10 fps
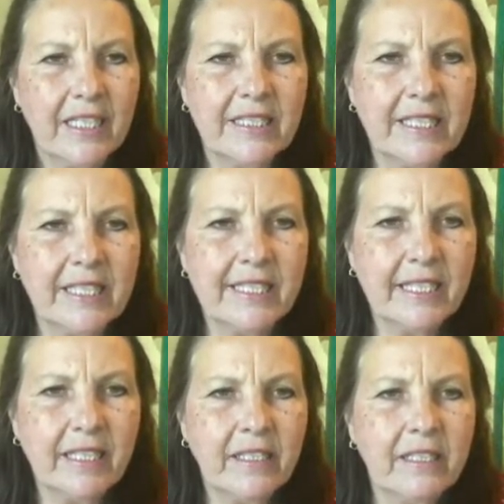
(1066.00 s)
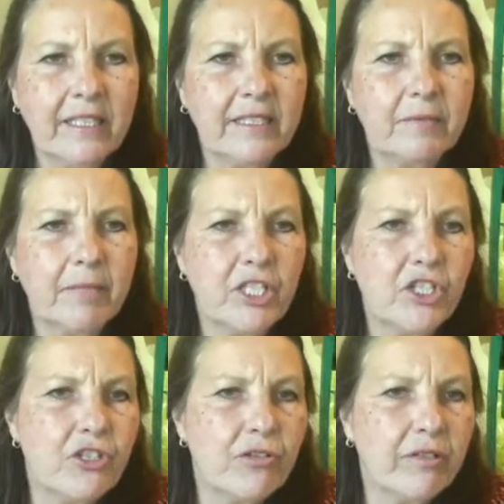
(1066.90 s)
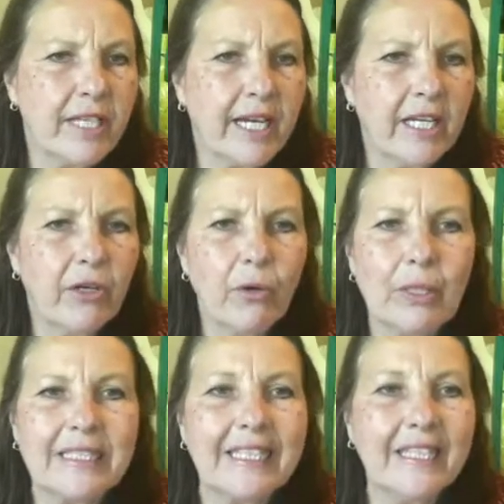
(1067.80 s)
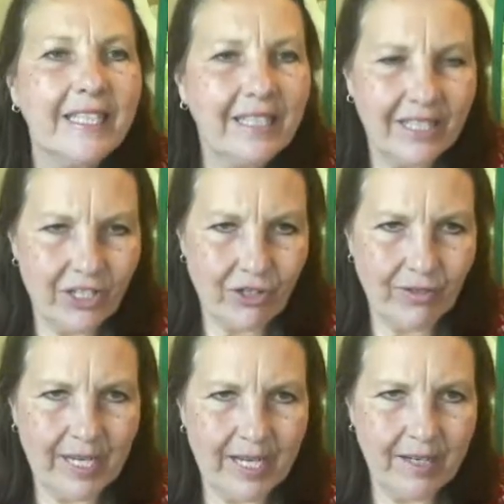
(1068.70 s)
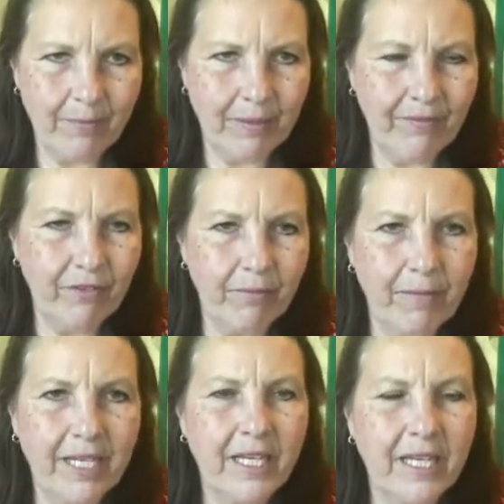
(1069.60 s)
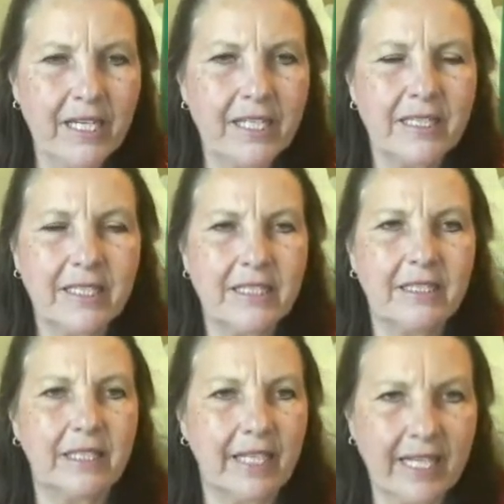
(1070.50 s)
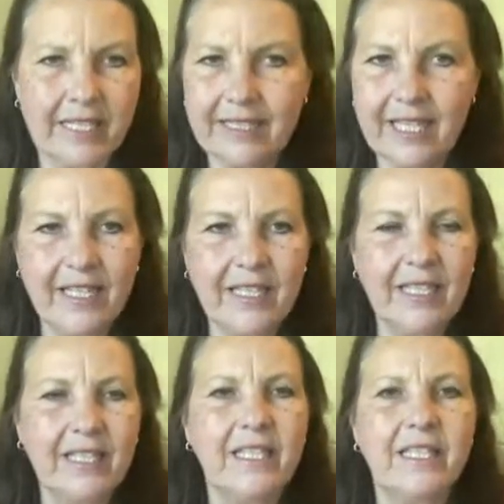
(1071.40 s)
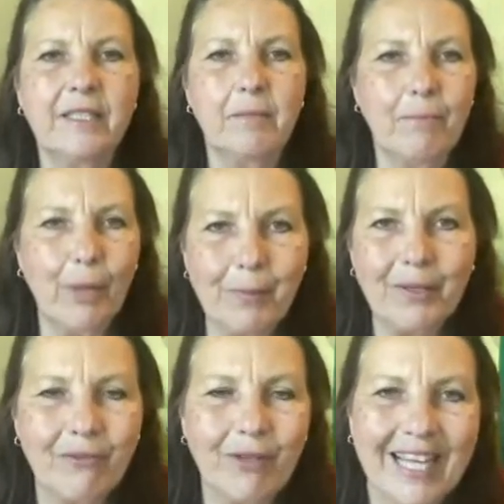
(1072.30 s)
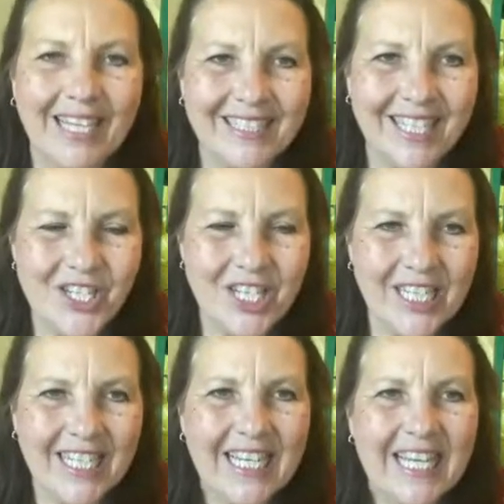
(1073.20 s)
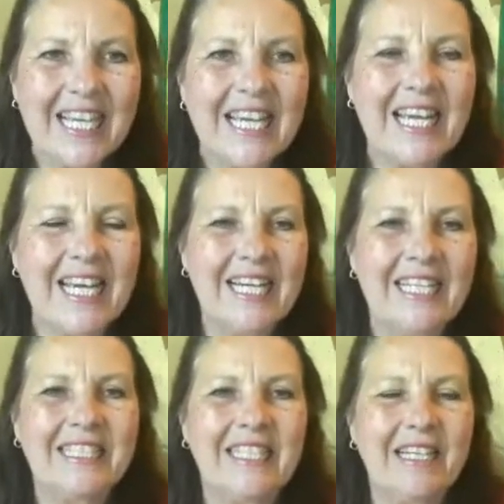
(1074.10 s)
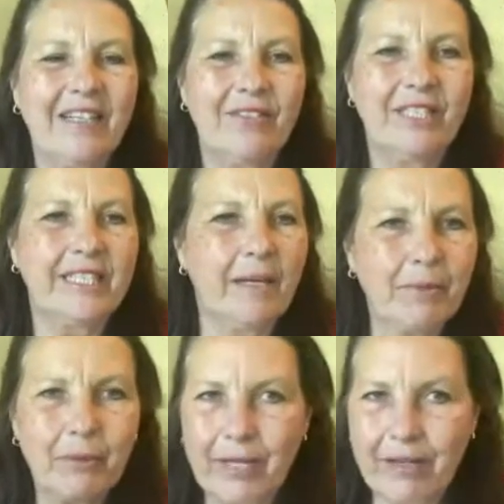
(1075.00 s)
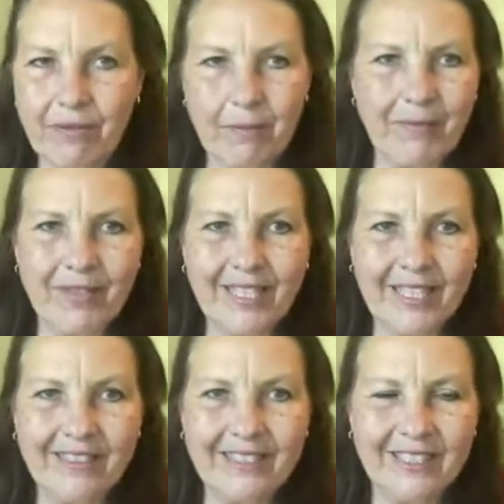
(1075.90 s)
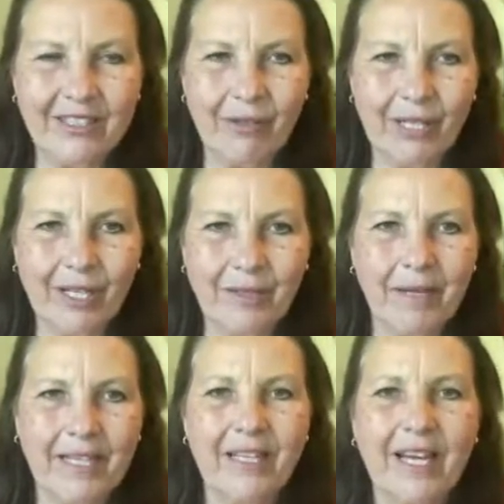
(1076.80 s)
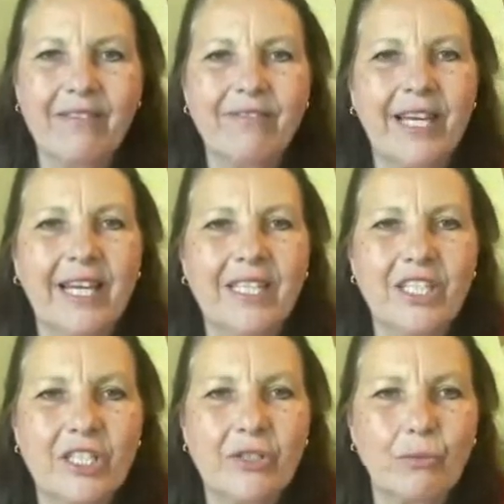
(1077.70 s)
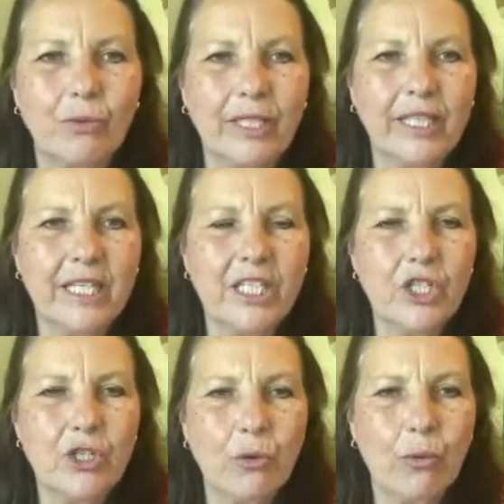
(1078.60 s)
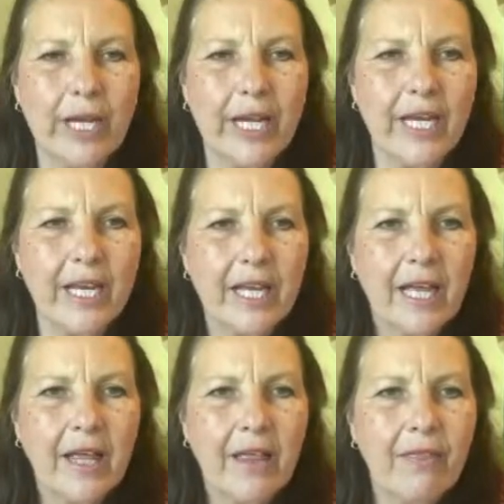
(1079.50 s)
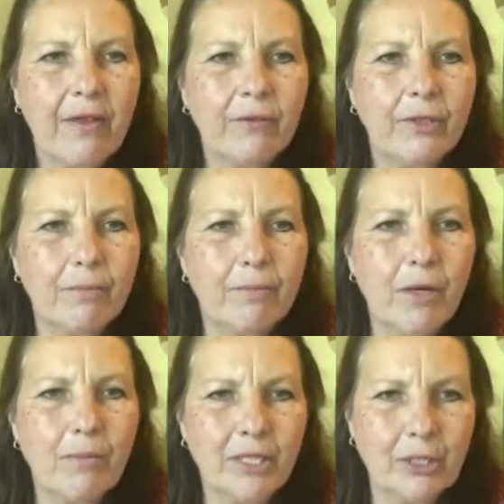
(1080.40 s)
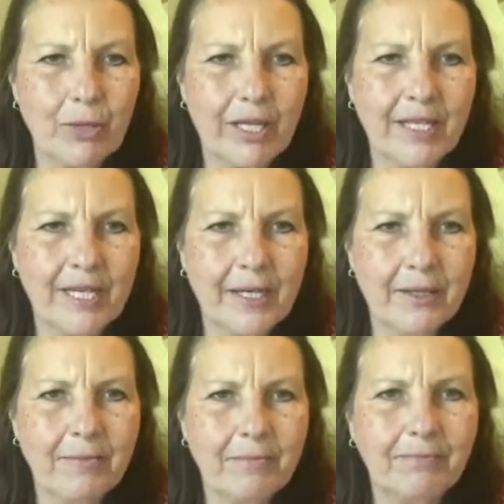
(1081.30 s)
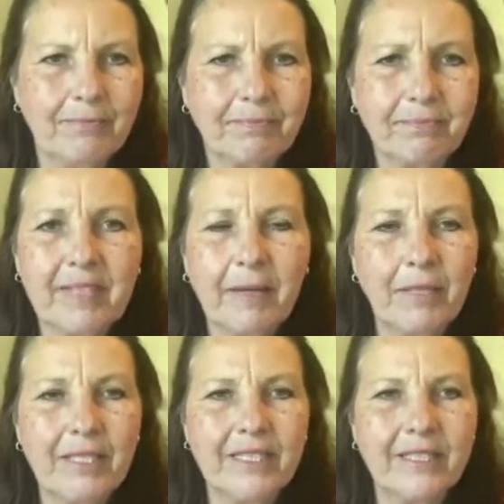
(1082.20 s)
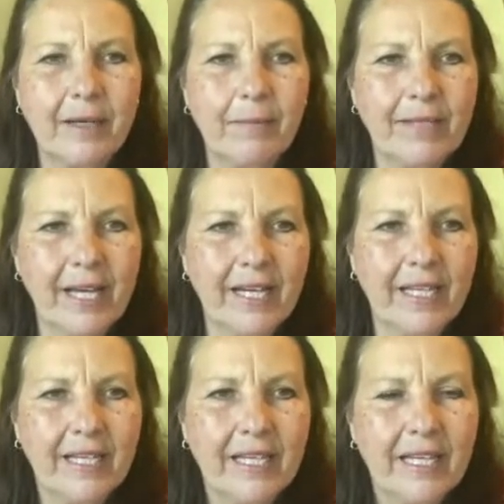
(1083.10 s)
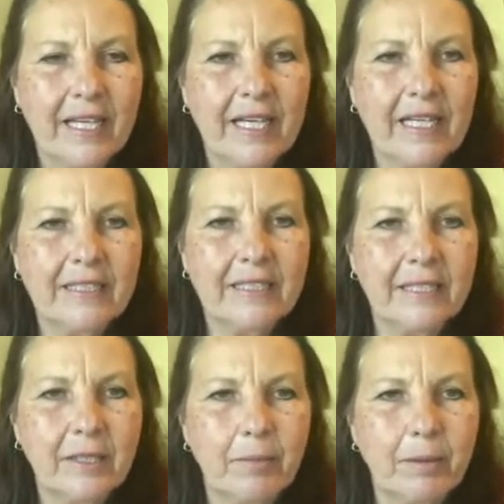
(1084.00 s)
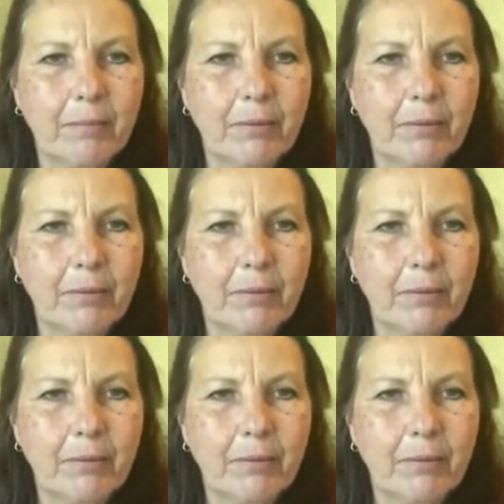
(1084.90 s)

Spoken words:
detail as much as you like or as little as you like. But for me, it's like I said, it is a moment of relaxation. And I've stepped away from everything else that's going on in my life and just really enjoying those moments right there. I'm going to stop that. It's a little bit